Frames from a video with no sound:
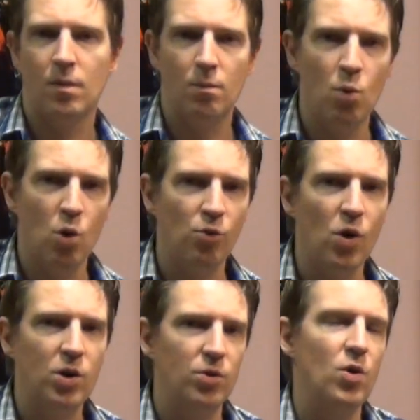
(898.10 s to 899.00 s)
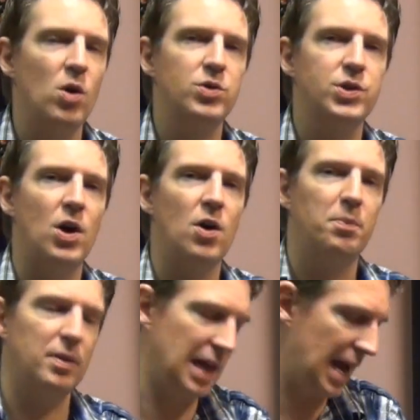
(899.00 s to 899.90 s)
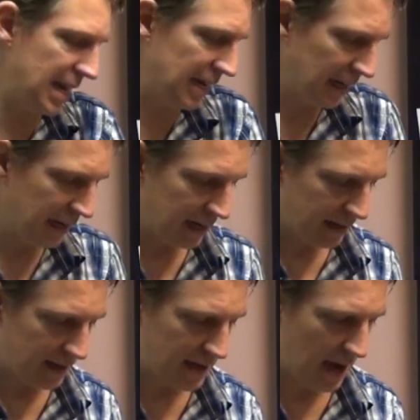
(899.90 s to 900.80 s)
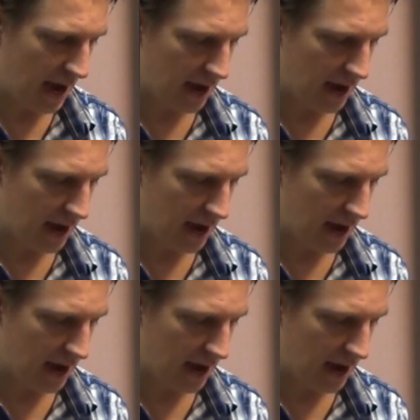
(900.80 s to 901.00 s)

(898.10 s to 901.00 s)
more rock and roll style playing. The